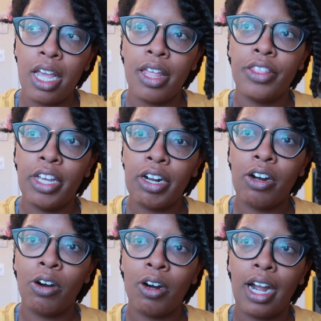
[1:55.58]
there
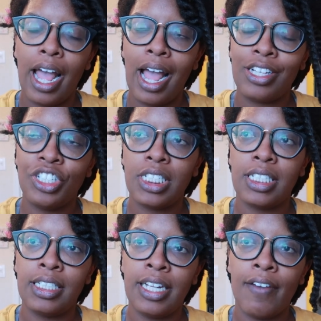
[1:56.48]
are, I, I
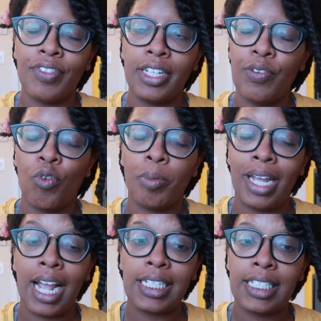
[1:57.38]
just left the living room,
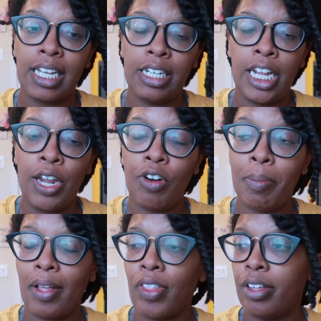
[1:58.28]
like I said, hearing
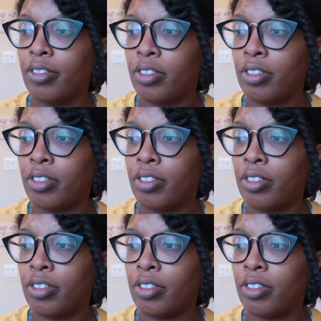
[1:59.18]
about the